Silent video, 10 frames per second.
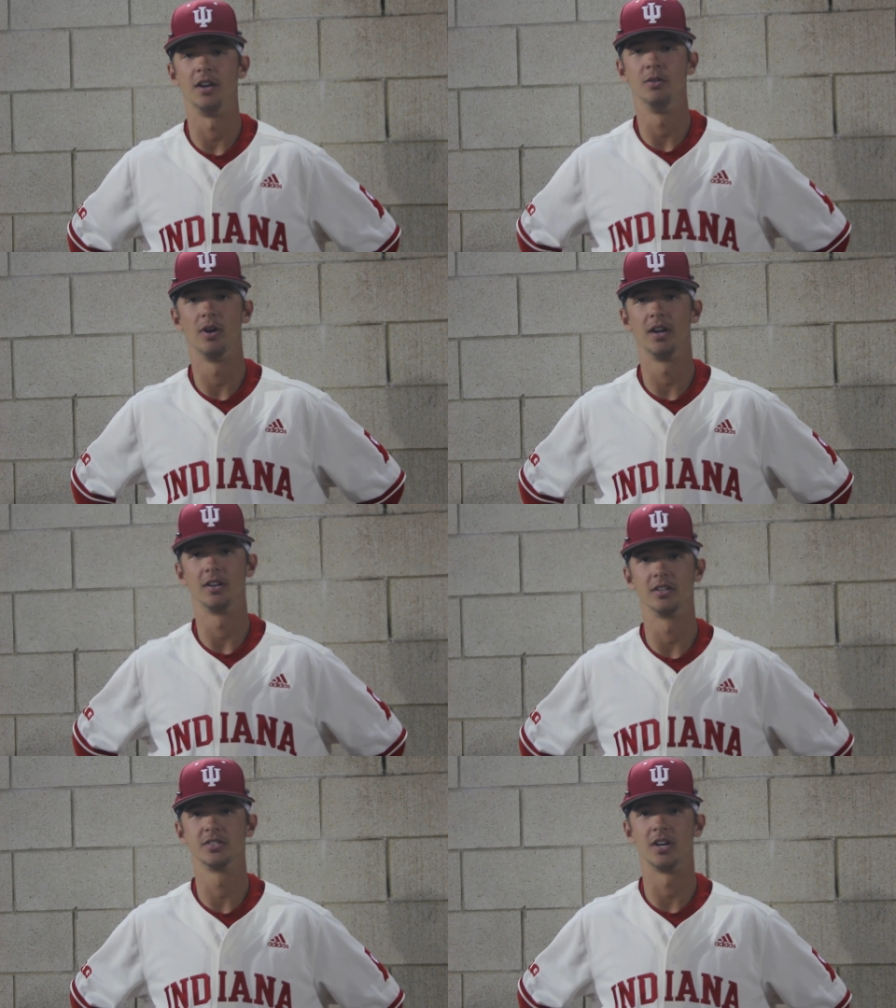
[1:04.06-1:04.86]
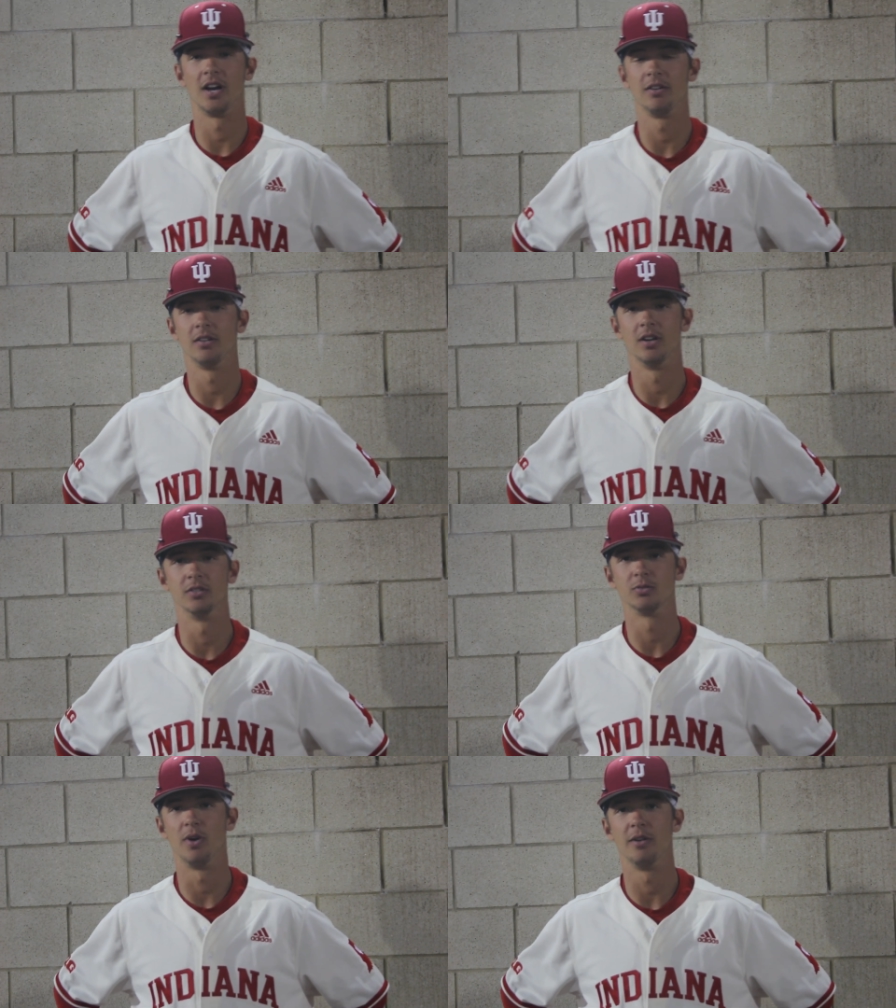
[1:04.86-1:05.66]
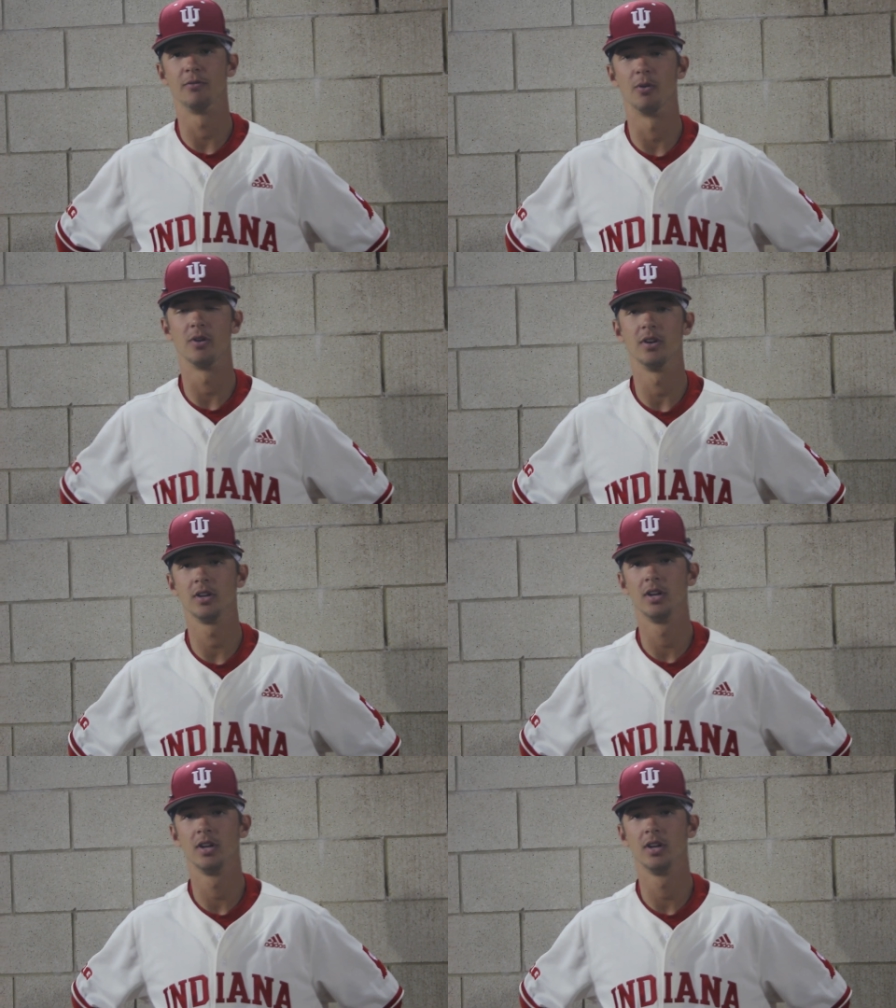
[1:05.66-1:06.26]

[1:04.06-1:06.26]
knew I had a good slider and I was waiting for it.